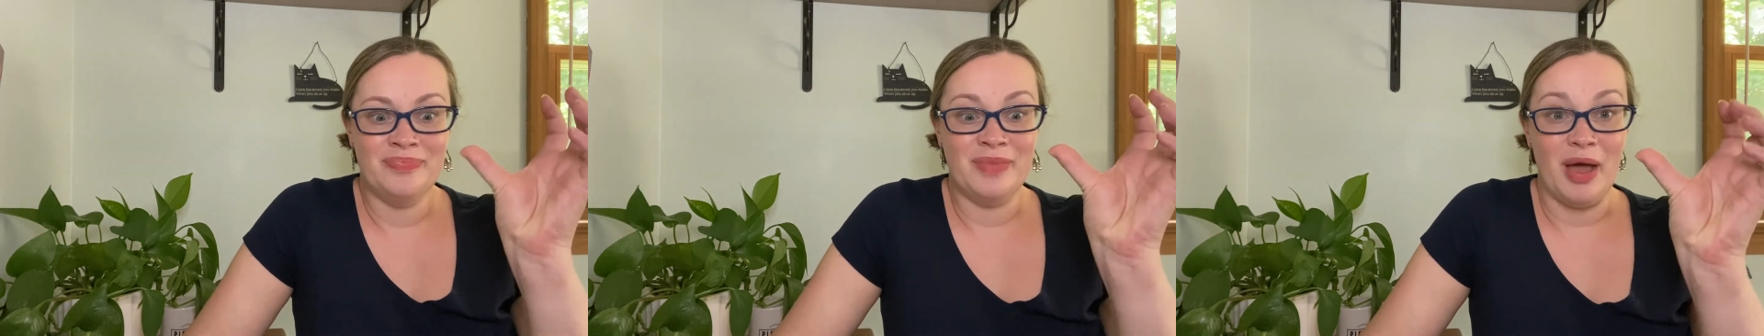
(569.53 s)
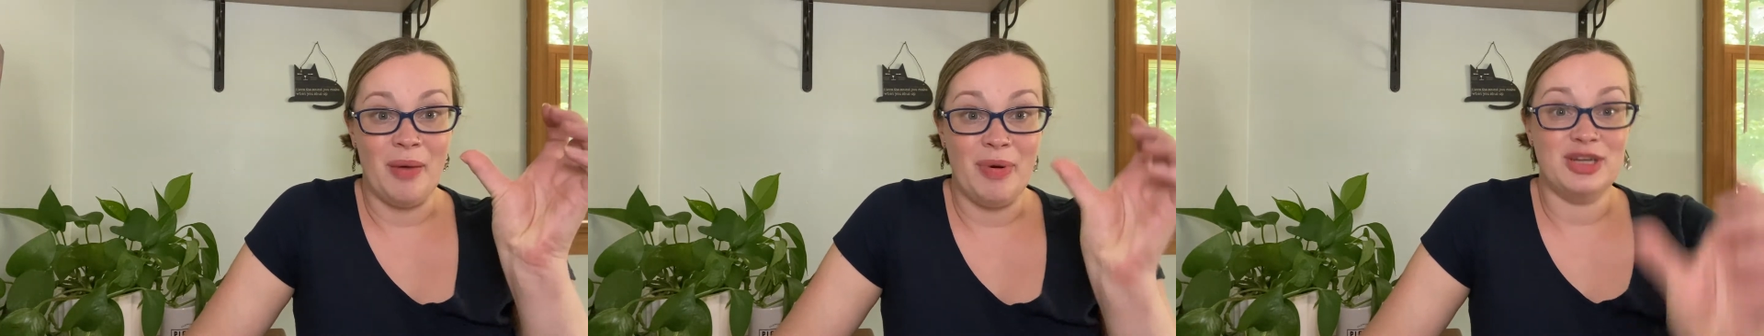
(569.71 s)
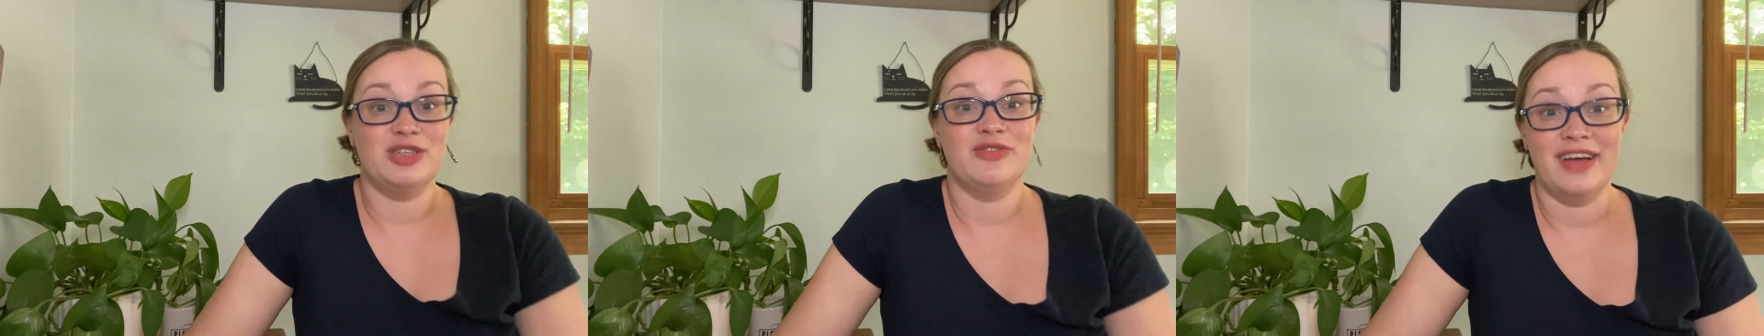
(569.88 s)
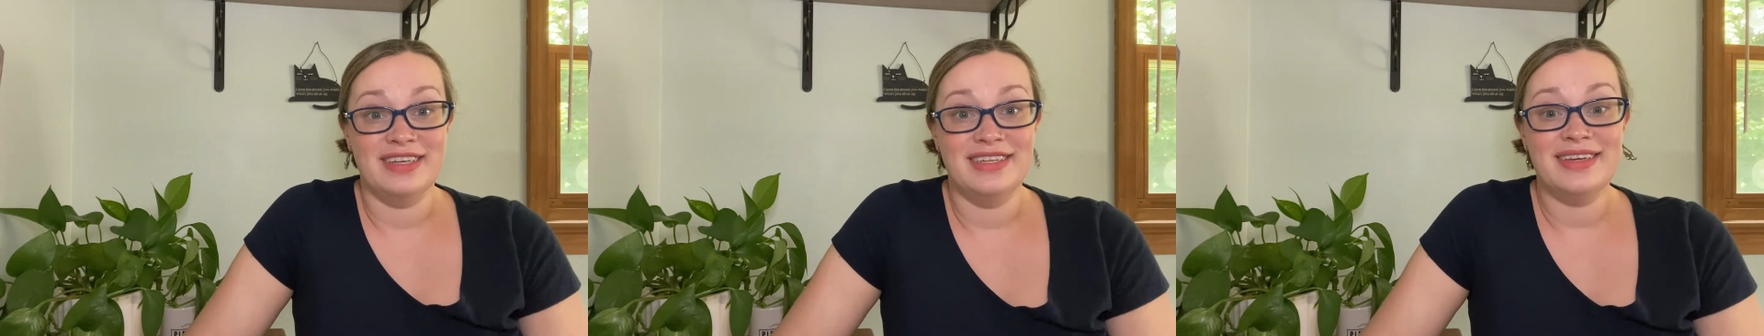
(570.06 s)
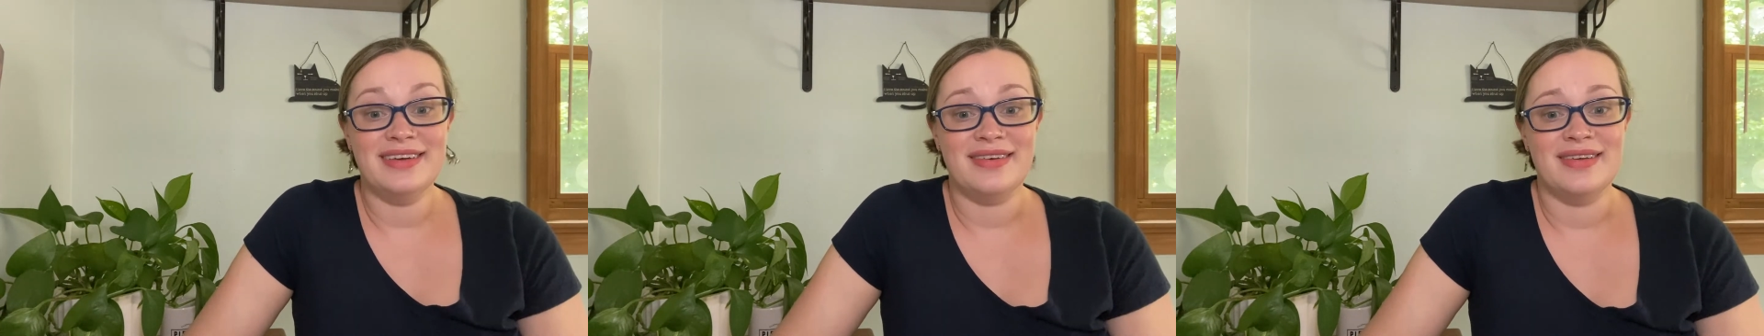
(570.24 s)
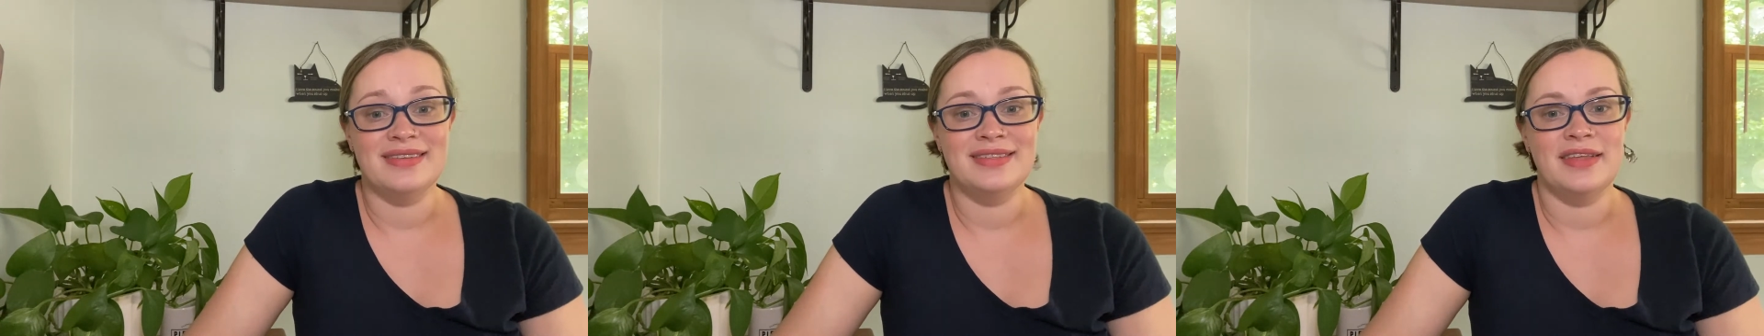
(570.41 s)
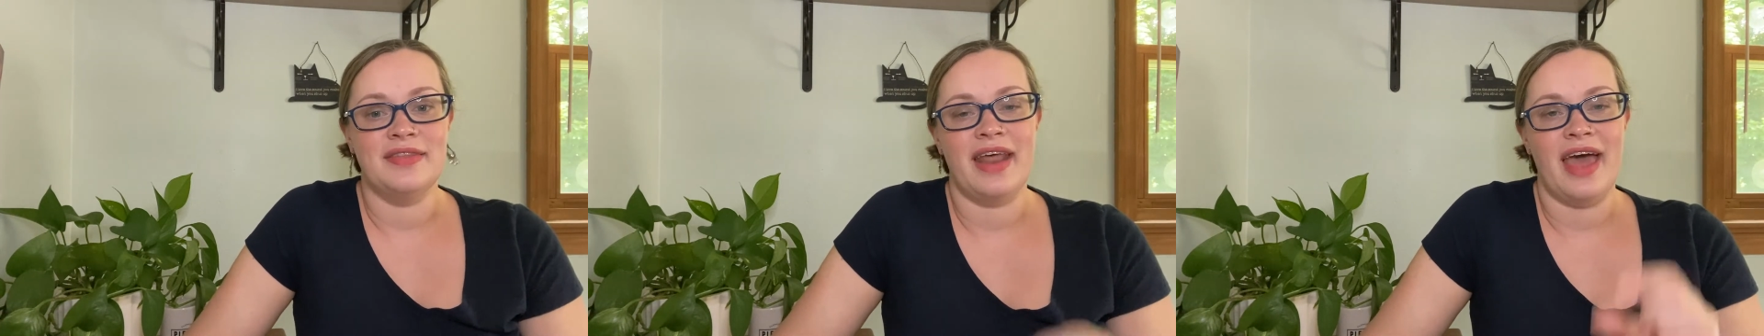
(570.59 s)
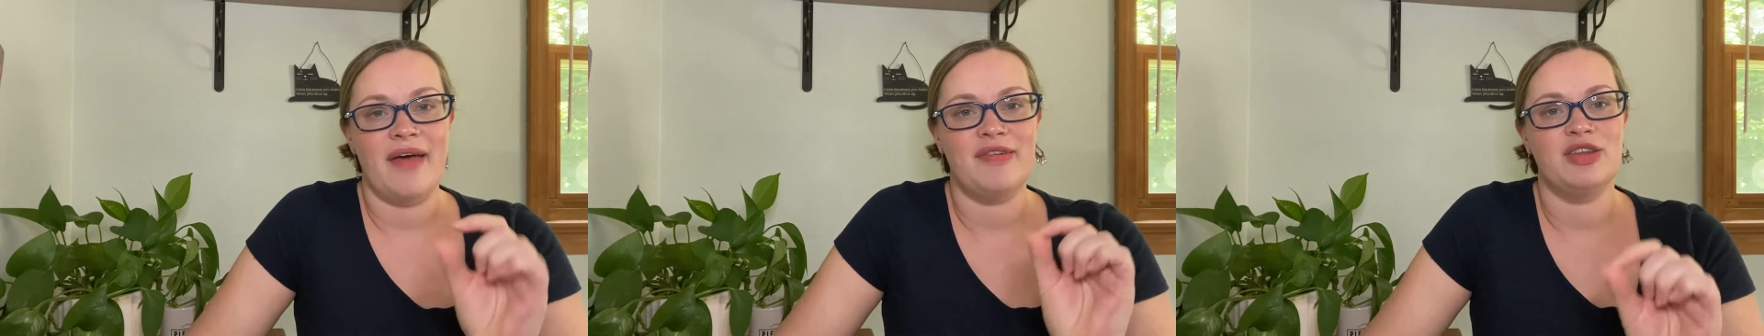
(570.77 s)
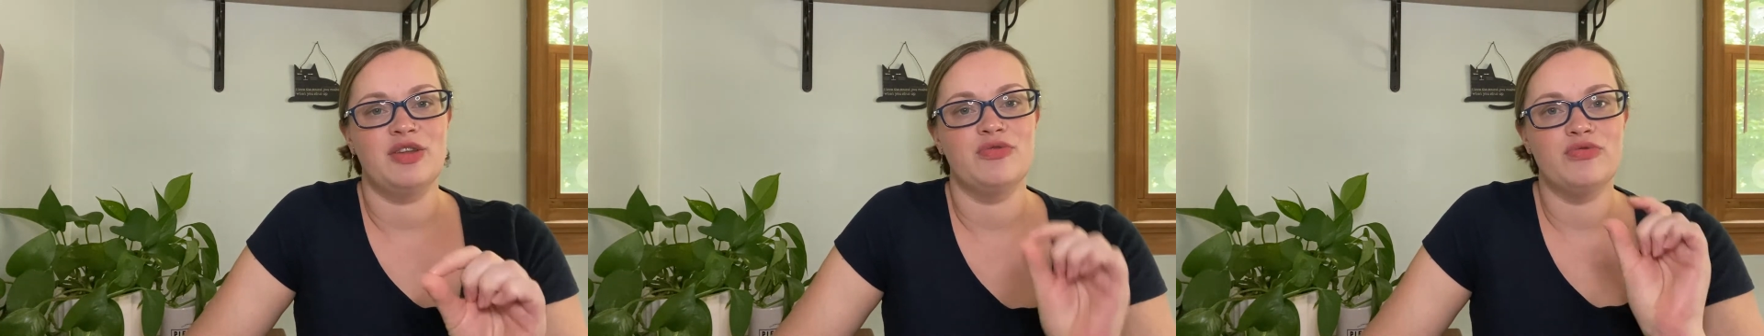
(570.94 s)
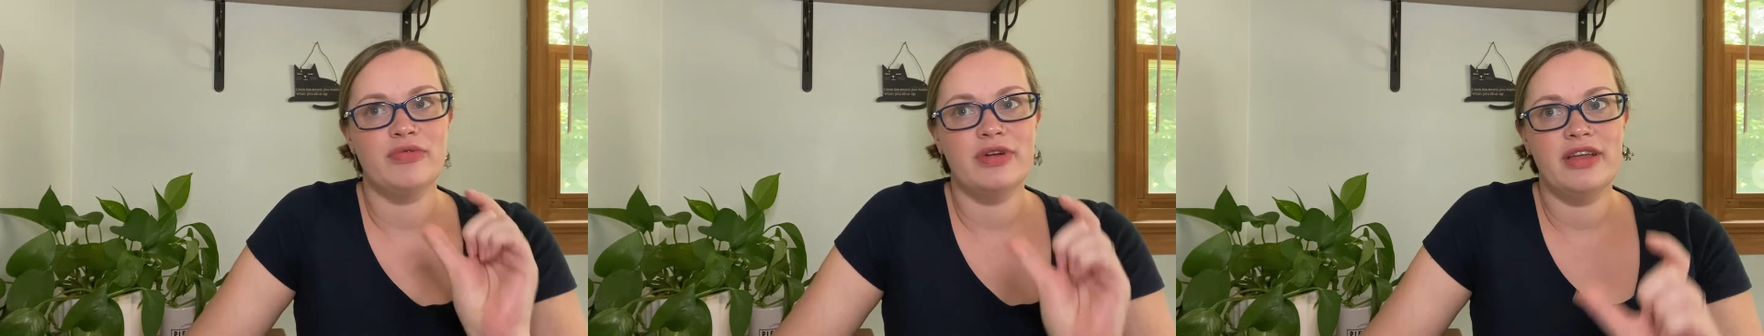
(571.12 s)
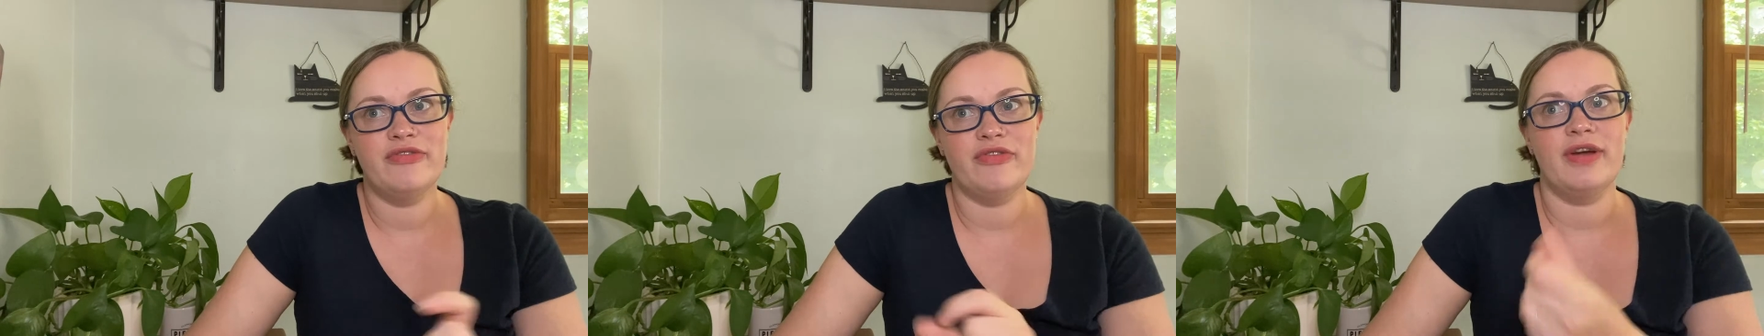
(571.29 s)
a bunch of ideas and then having to
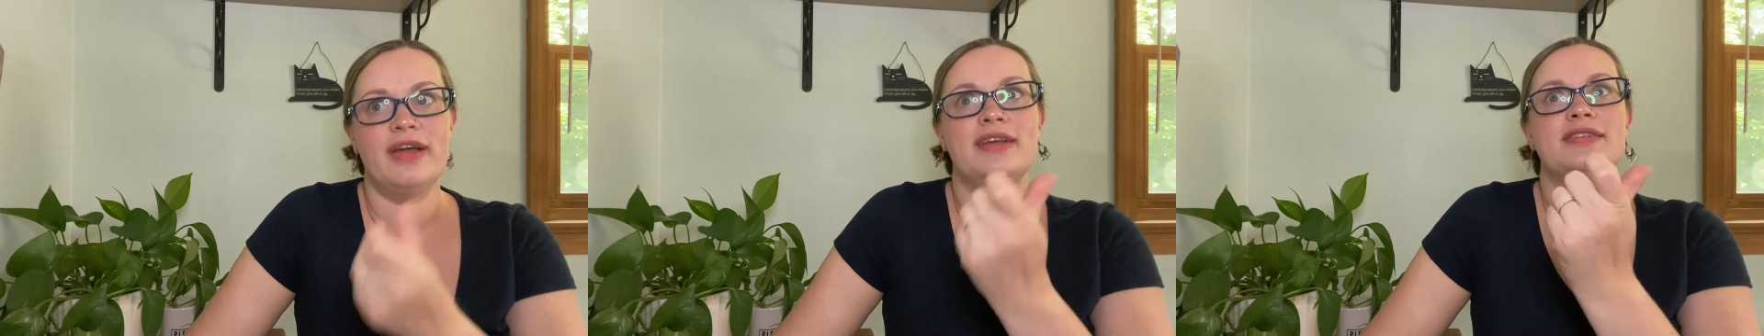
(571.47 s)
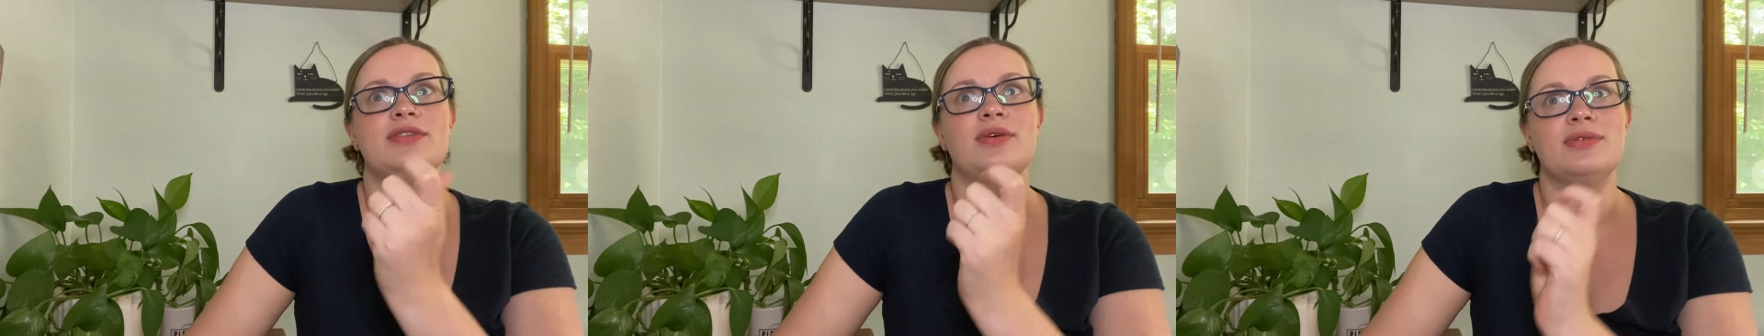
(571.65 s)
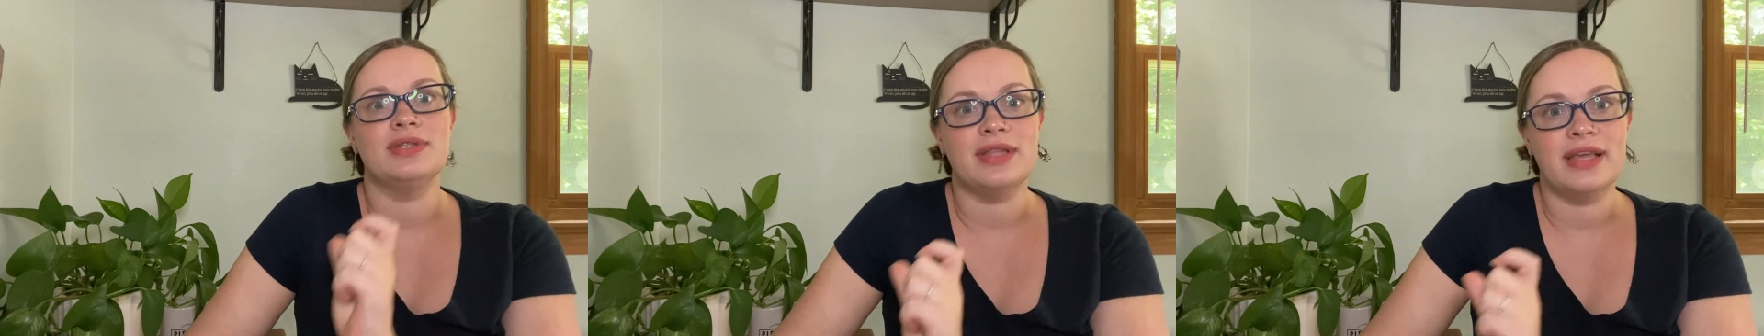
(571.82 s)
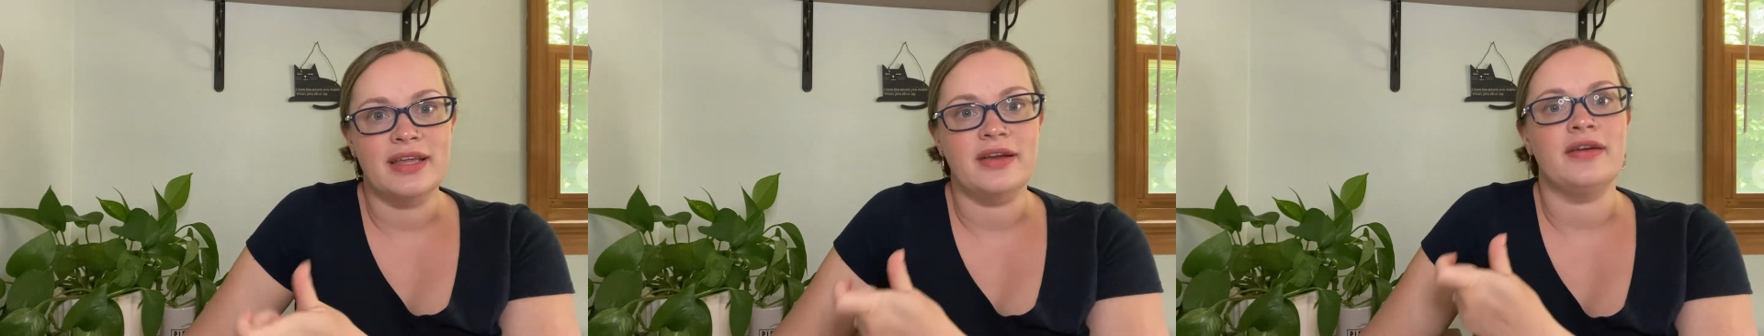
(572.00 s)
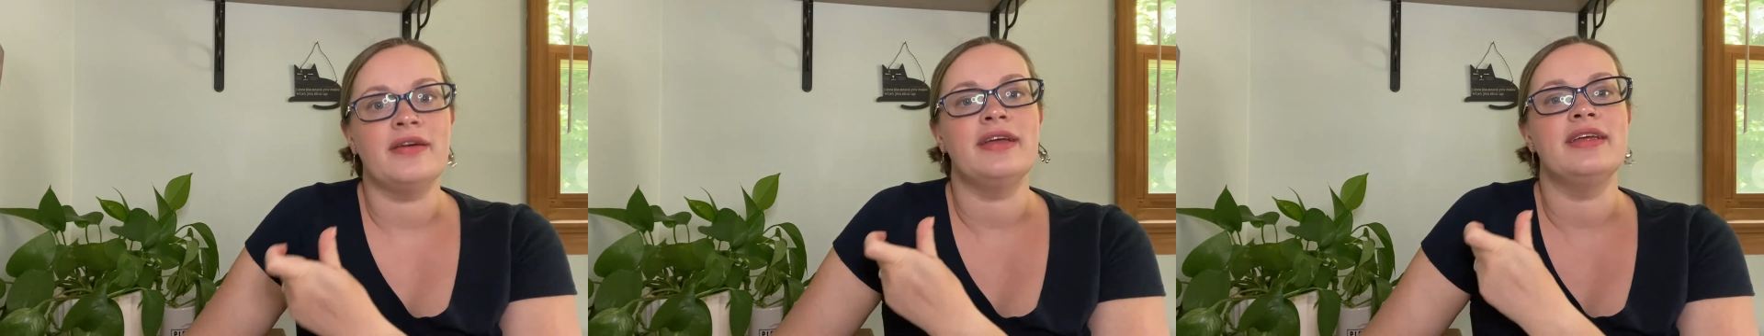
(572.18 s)
rephrase those later